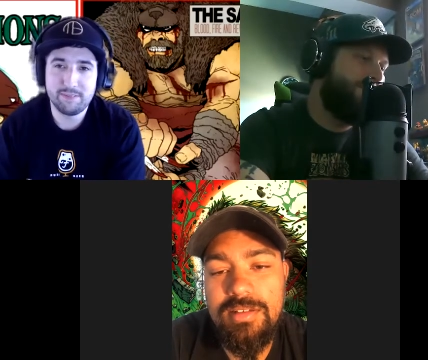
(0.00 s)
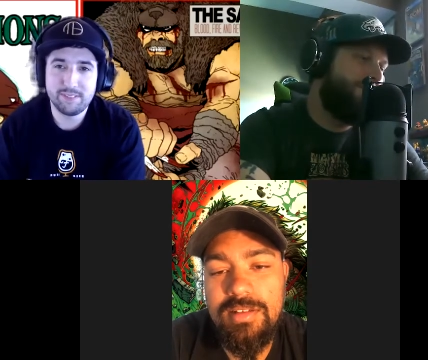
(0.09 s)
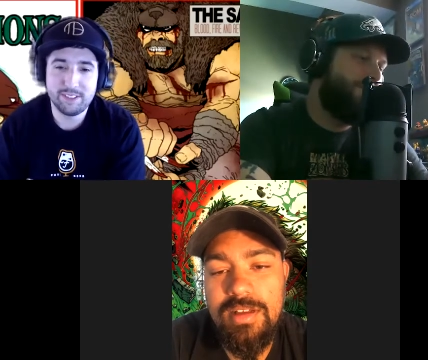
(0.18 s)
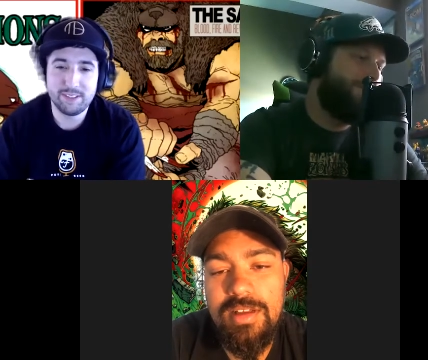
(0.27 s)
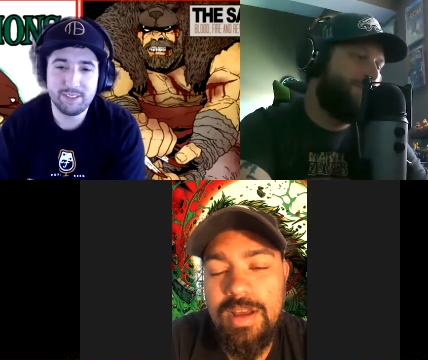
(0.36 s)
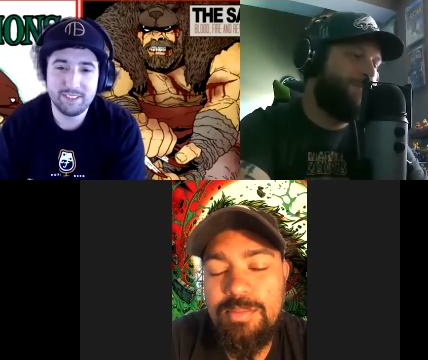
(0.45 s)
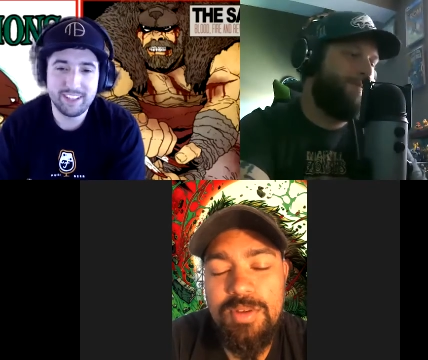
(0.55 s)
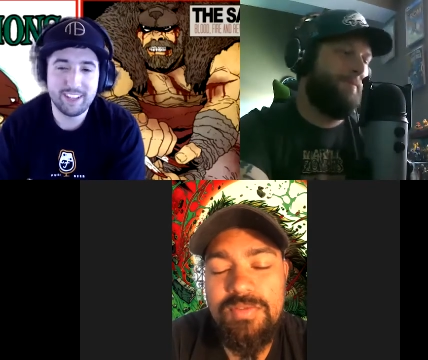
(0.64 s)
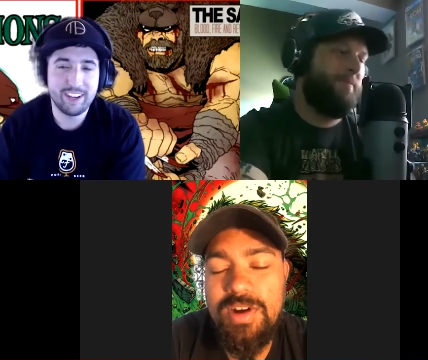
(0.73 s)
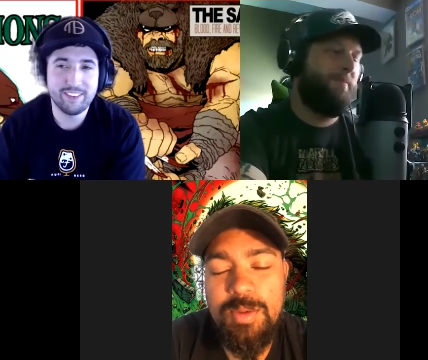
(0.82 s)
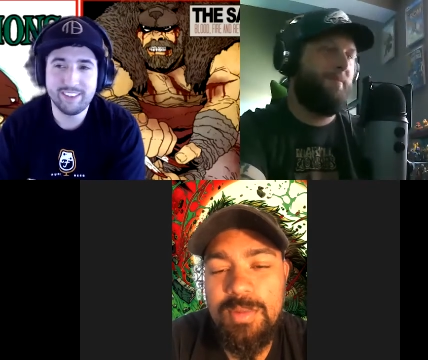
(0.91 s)
Speaker 1: the, I'm a
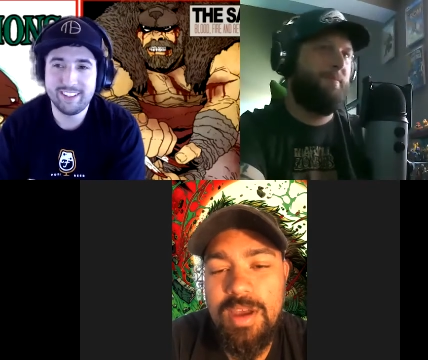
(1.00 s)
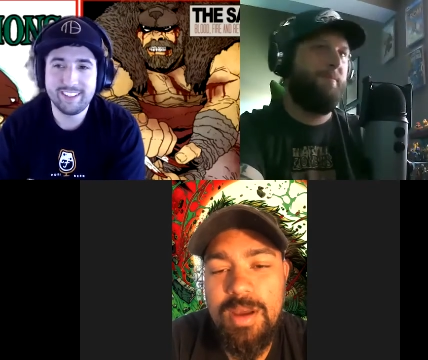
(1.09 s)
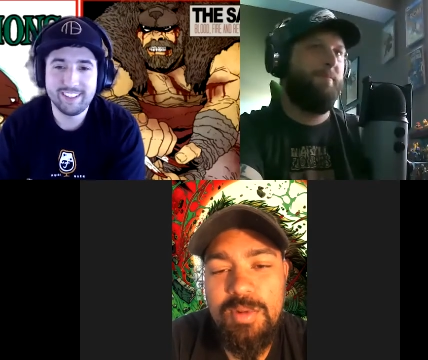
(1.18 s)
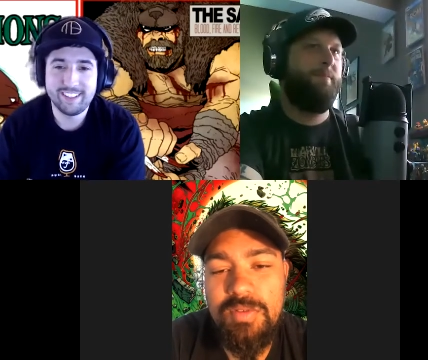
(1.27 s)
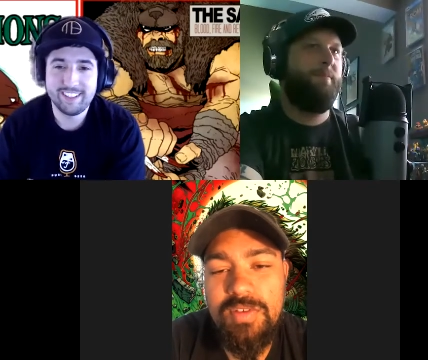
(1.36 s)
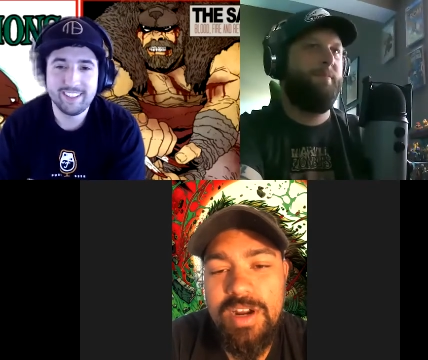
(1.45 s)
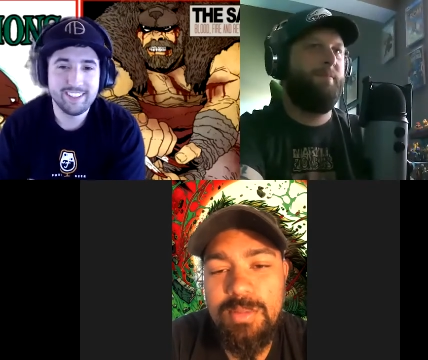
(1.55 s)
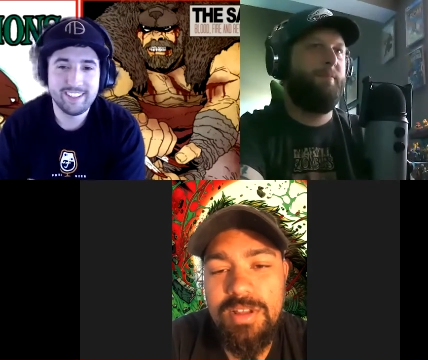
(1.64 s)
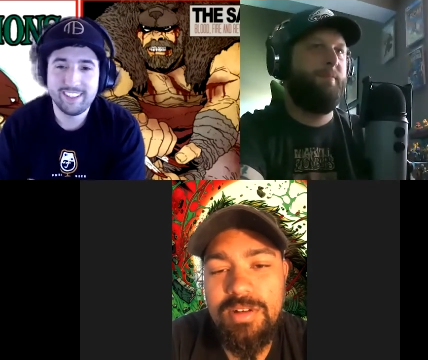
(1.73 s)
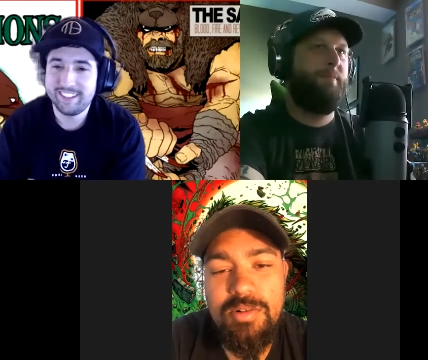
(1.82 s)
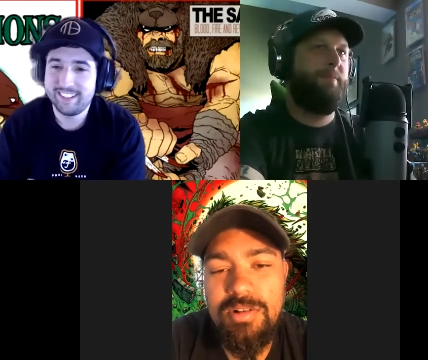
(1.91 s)
Frank. I'm a Frank
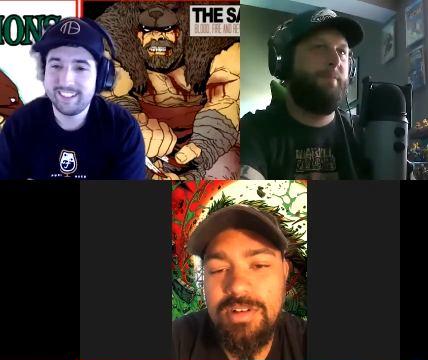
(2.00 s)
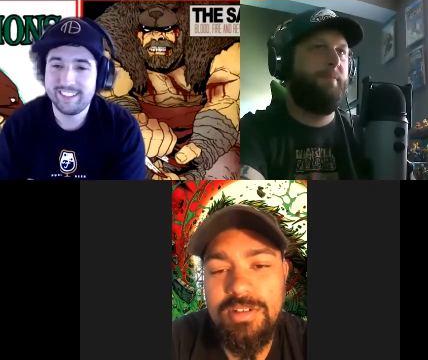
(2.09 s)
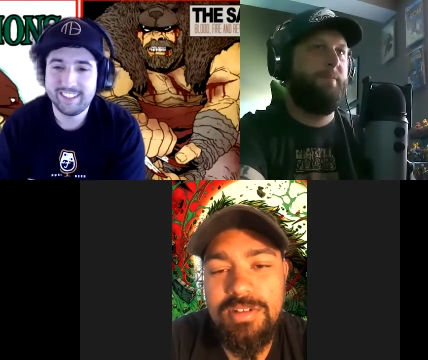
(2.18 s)
Miller whore, dude.